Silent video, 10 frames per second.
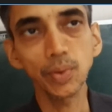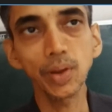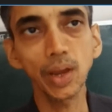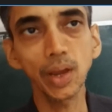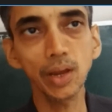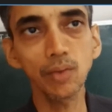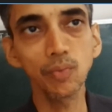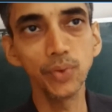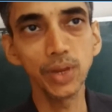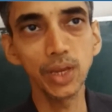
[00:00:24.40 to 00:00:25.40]
Okay,
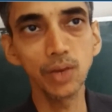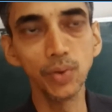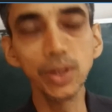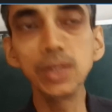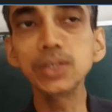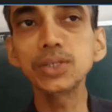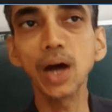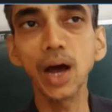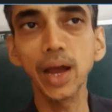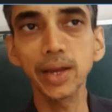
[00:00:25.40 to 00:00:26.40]
we will
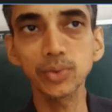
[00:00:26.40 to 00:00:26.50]
try